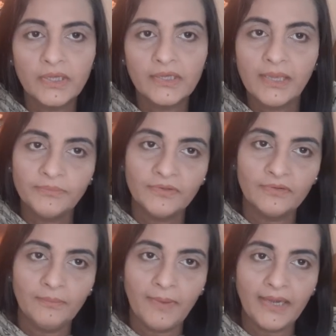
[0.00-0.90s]
keep this
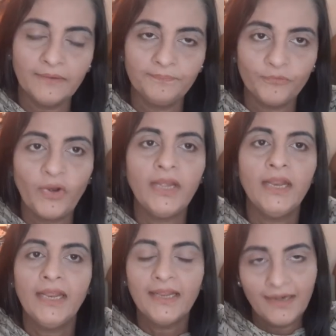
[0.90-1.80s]
in mind, right?
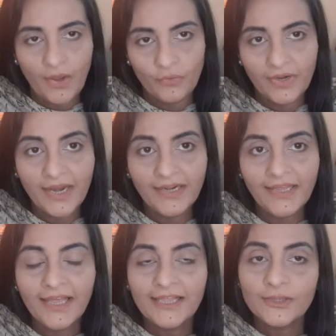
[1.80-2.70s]
Now,
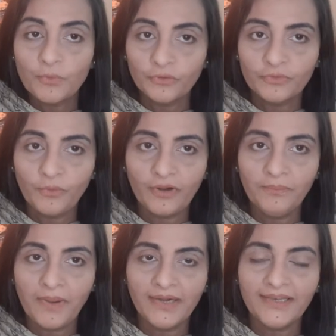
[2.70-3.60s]
regarding the most
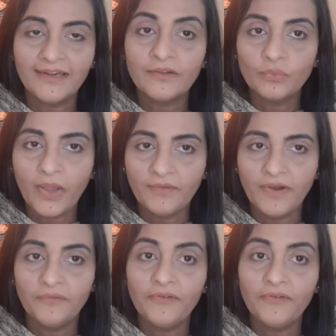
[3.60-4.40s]
important part, that is VIVA.